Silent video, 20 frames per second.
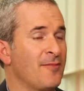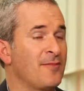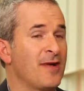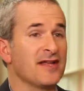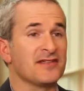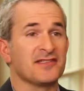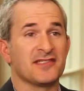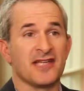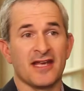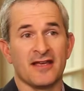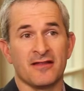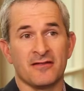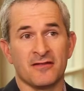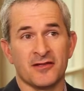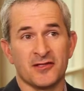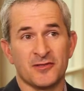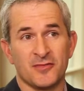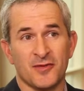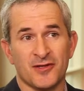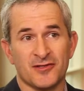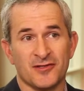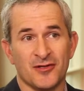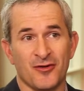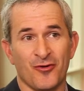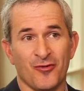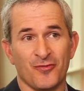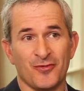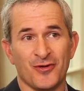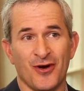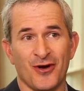not saying this because of
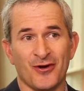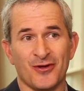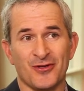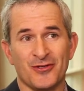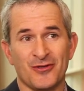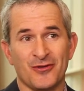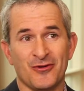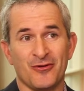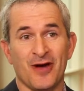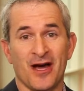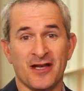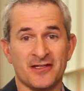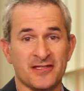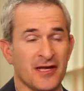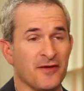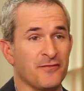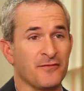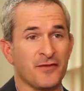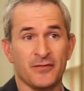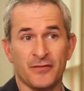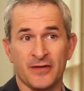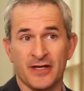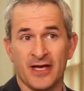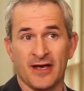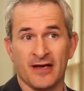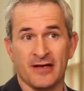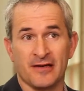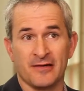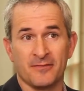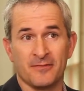who I'm talking to. Isaiah
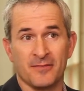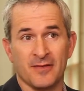58.